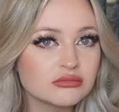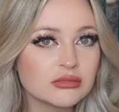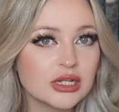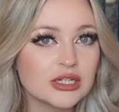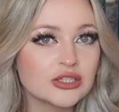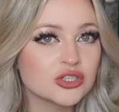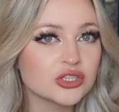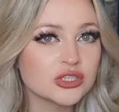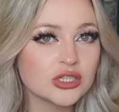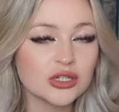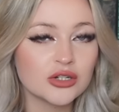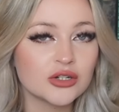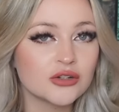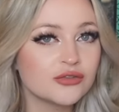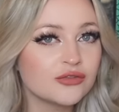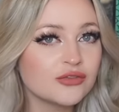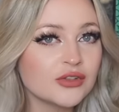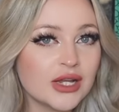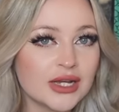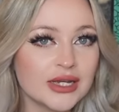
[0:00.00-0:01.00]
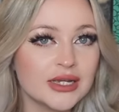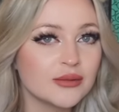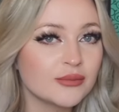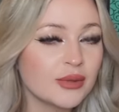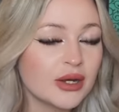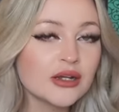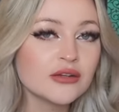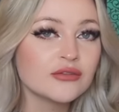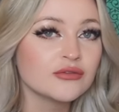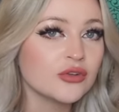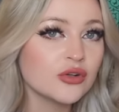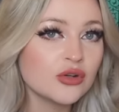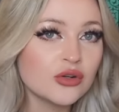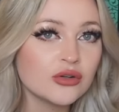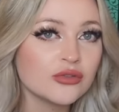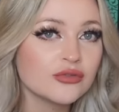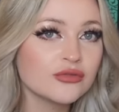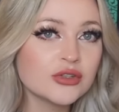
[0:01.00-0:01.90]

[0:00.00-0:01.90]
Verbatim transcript: It's just a lot of flying back and forth.